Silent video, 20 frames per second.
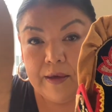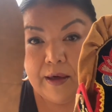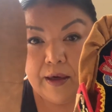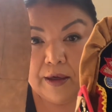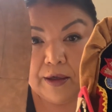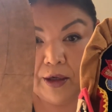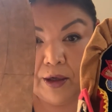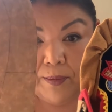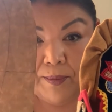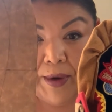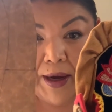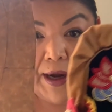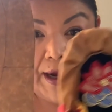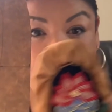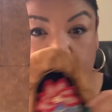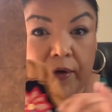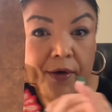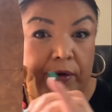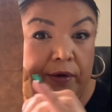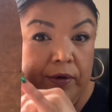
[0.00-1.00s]
on your
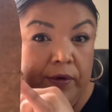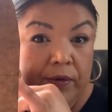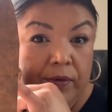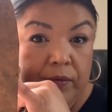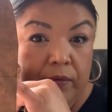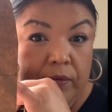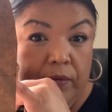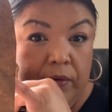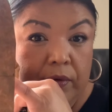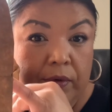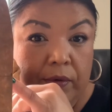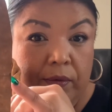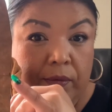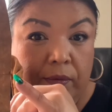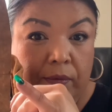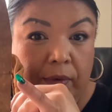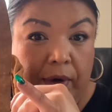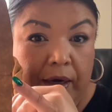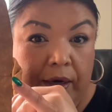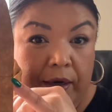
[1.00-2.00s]
pattern
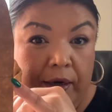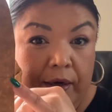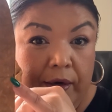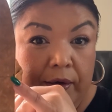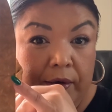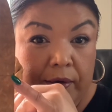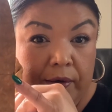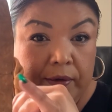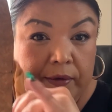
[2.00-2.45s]
right here.